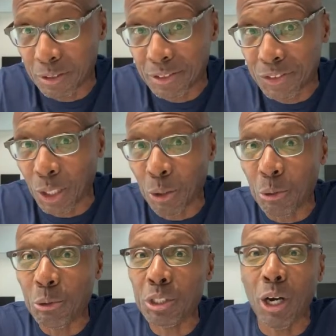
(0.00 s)

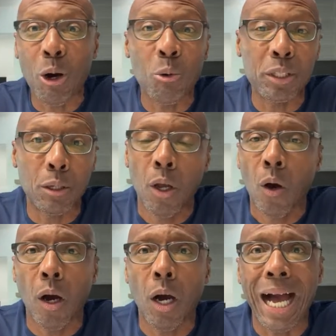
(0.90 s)
So y'all with the, well,
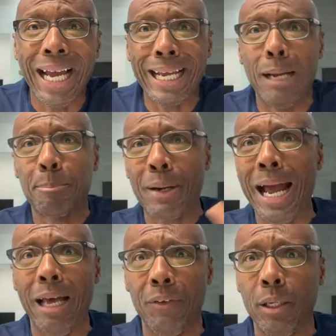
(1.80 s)
oh, I got
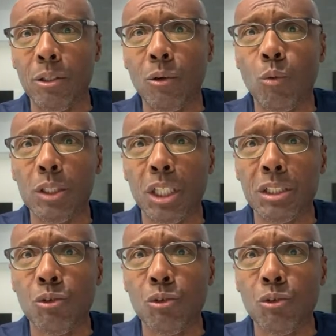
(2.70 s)
private.